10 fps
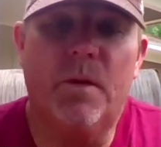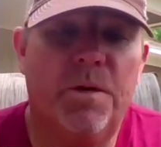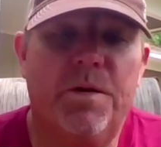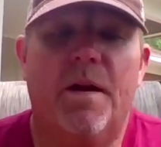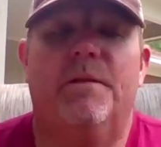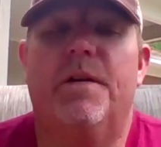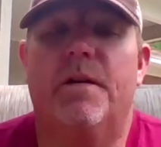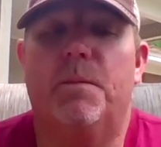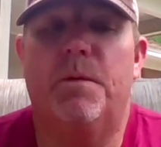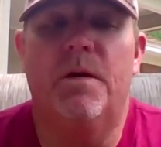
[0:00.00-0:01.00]
What do you have
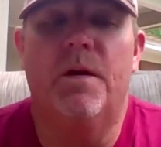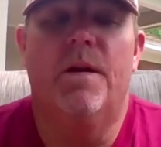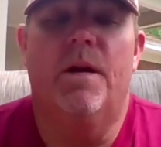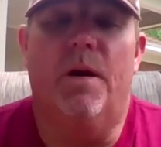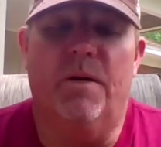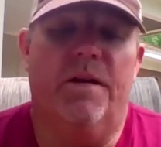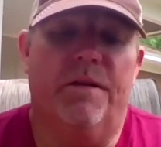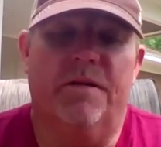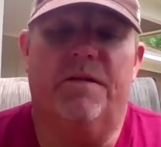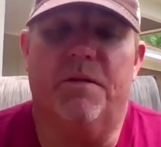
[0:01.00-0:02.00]
available?" okay,
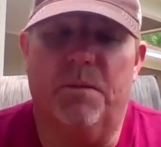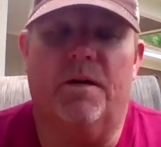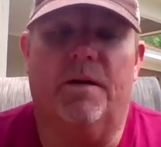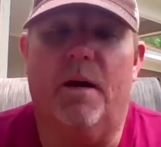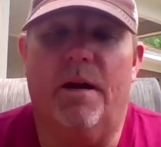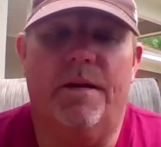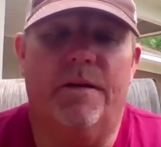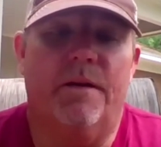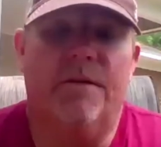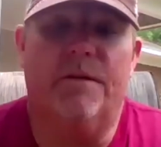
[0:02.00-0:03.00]
this is the workout. And he
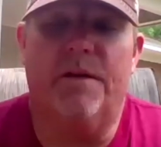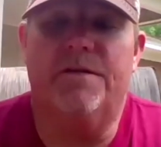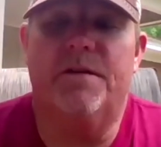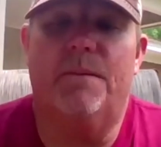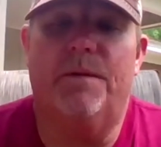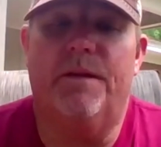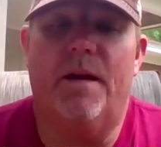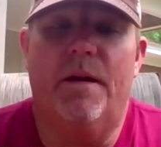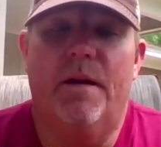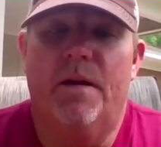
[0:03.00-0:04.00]
does a great job with
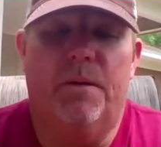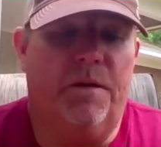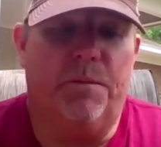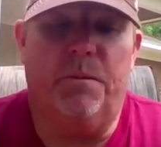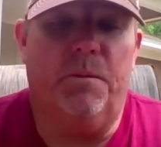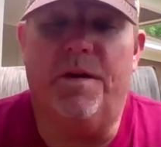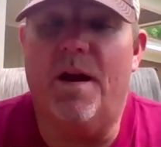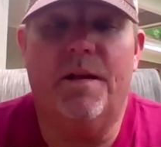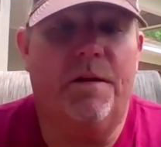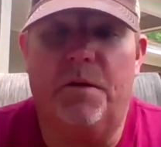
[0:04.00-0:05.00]
that because we're
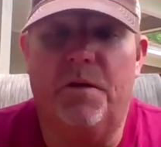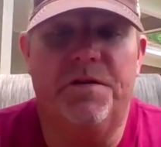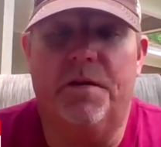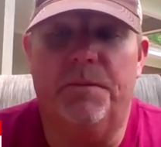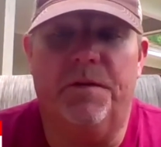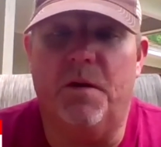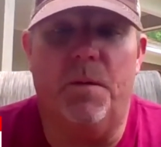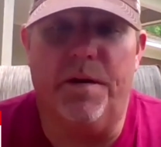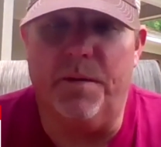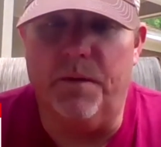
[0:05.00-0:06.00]
not encouraging them to
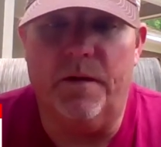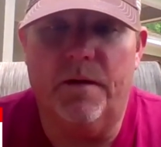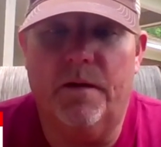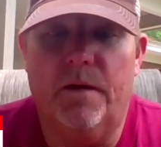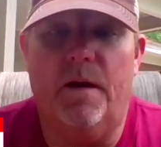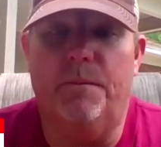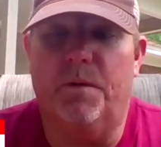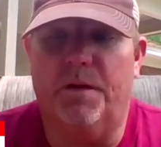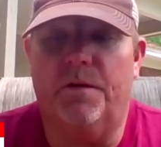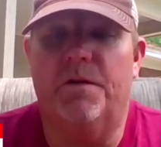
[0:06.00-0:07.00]
go anywhere. Um, yeah.
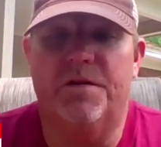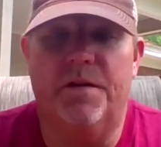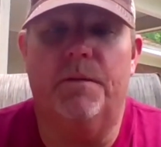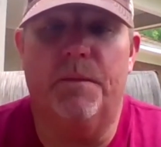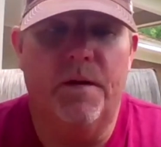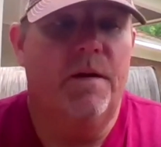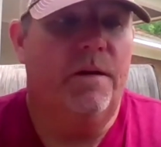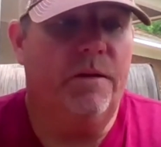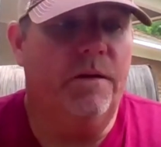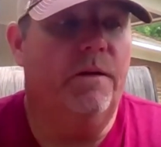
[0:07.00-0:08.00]
We're encouraging them
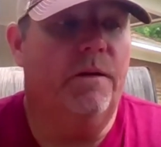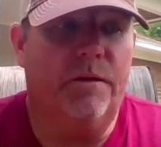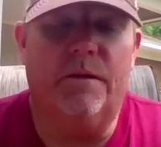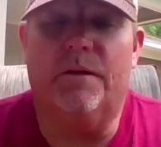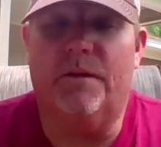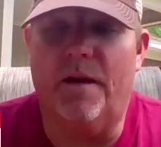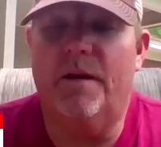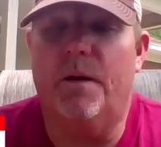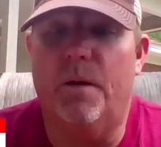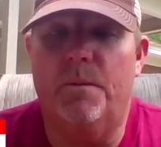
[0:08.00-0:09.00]
to, to
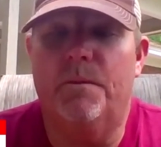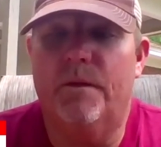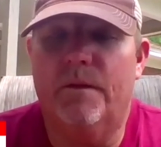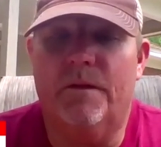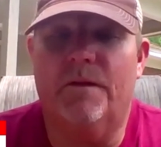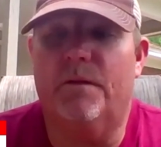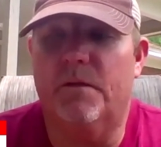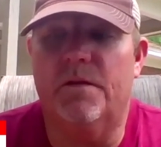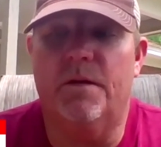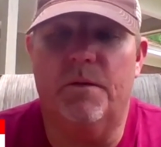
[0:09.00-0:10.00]
stay at home, to,
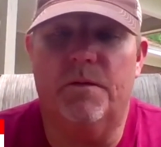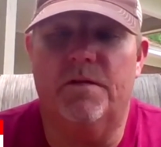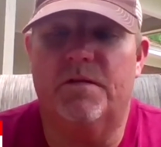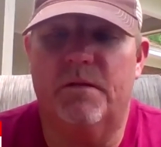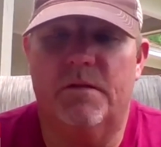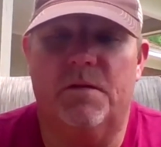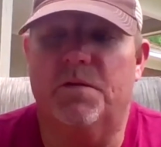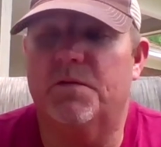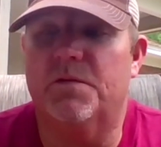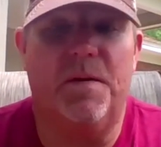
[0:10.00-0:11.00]
you know, this
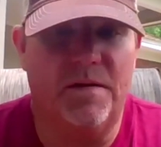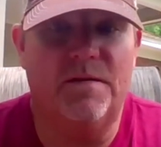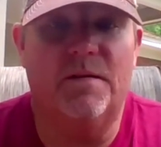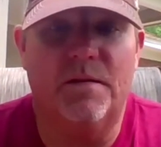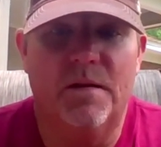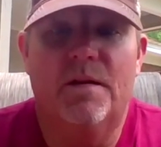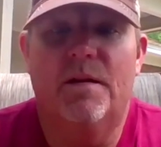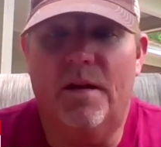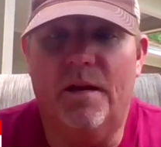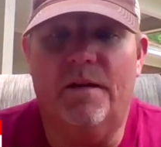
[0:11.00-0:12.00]
social spacing.
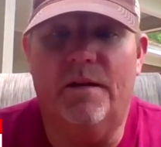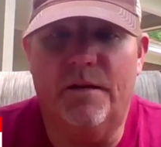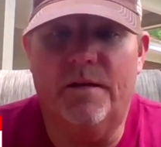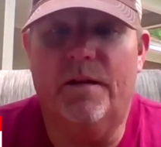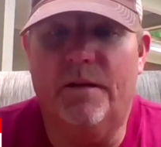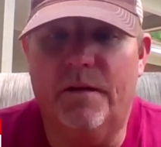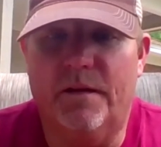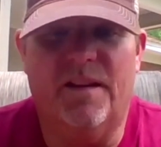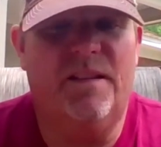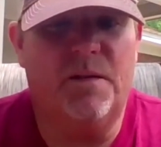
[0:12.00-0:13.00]
And, and
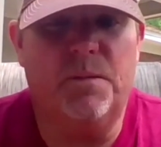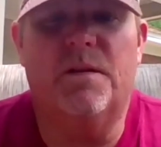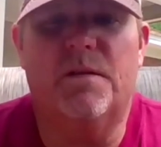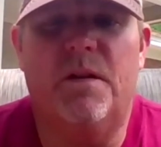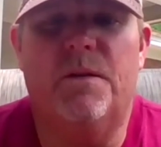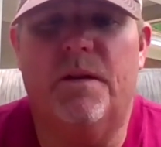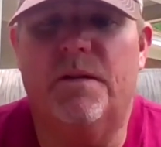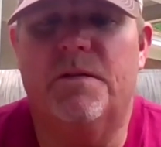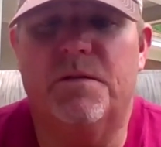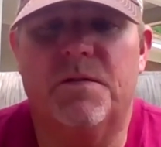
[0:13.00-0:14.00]
I think that's what it's called,
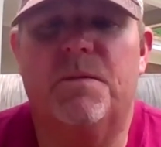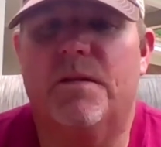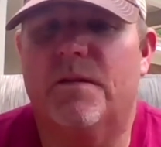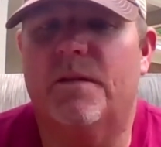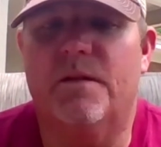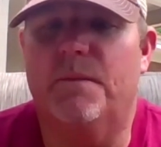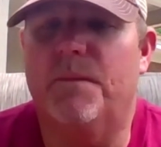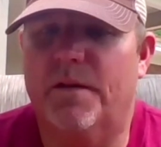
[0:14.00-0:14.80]
right? Social spacing. And, and